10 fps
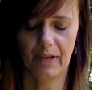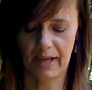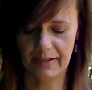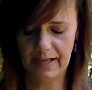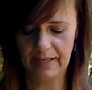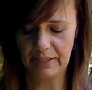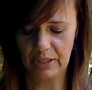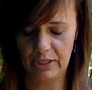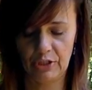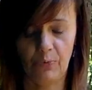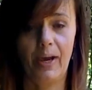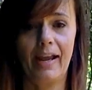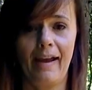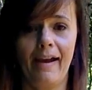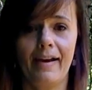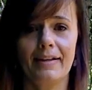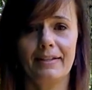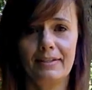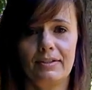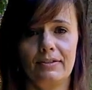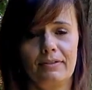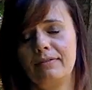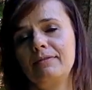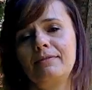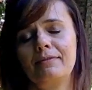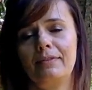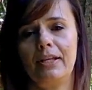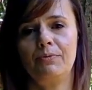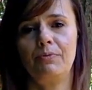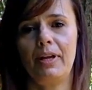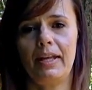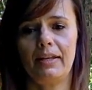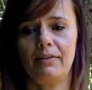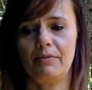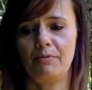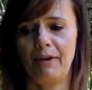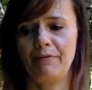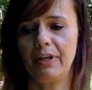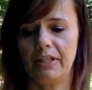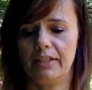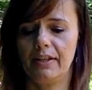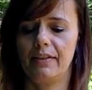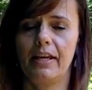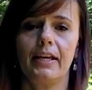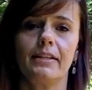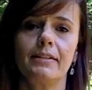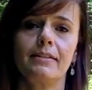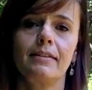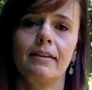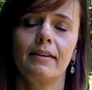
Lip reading: And then, so I asked, in reference to this,